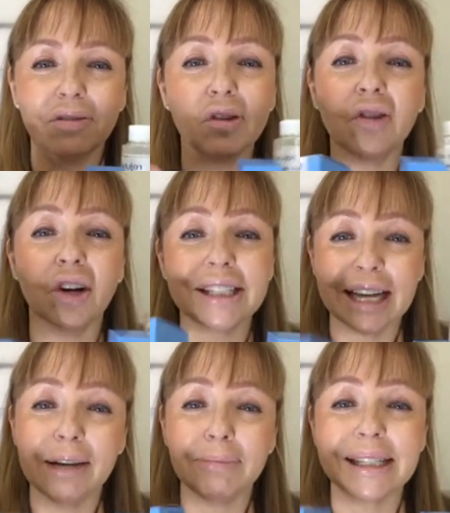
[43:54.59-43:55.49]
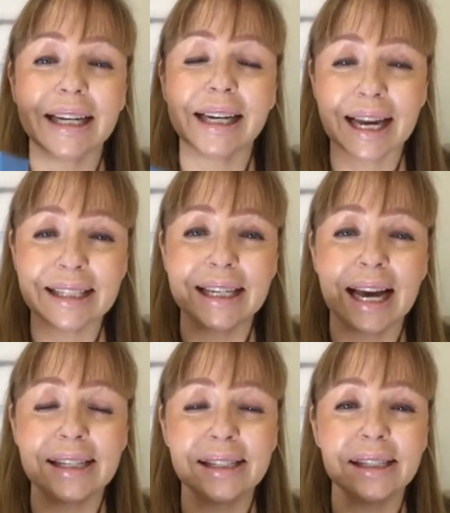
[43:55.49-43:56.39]
If you've got a 10% lactic
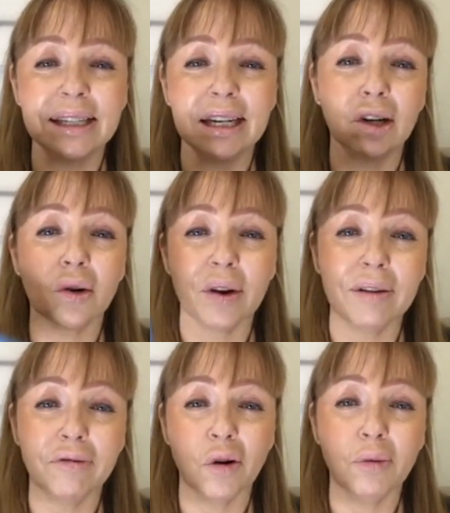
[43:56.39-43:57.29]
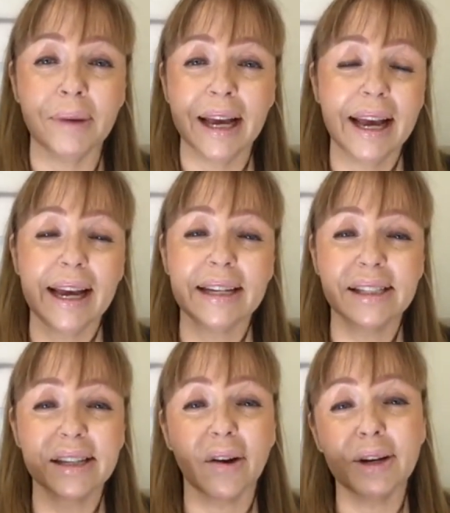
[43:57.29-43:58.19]
acid in a cream form,
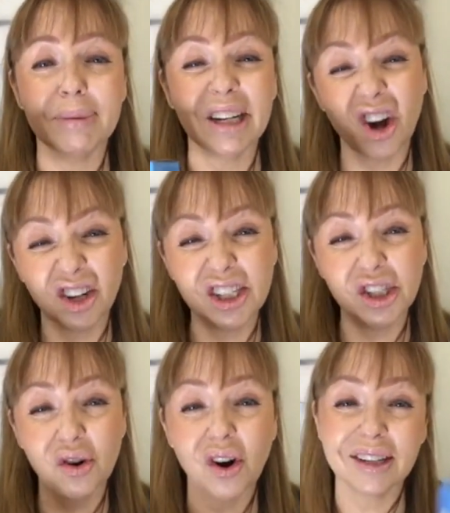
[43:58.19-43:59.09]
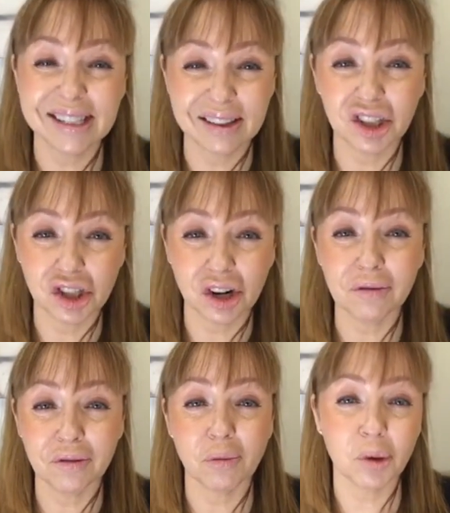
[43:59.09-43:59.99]
it's going to be not as strong as in the gel
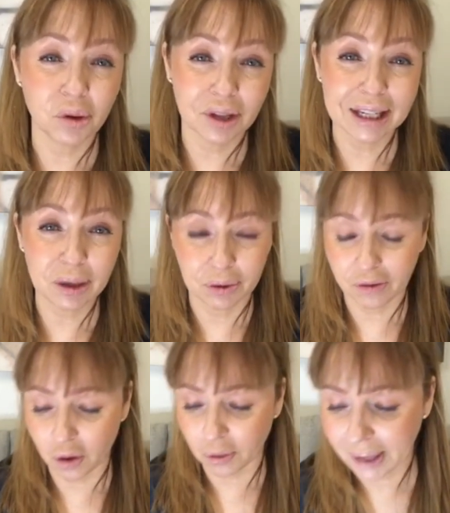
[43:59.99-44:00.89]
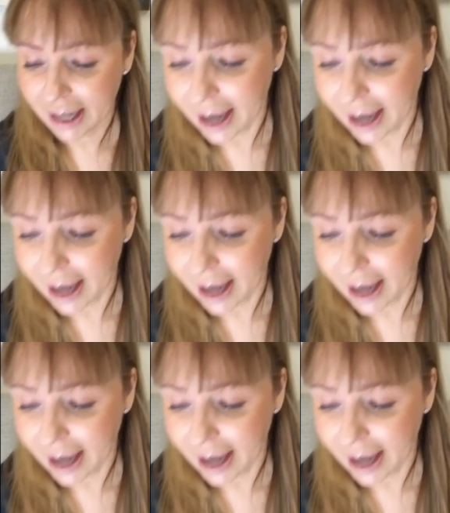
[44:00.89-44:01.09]
form or the liquid form.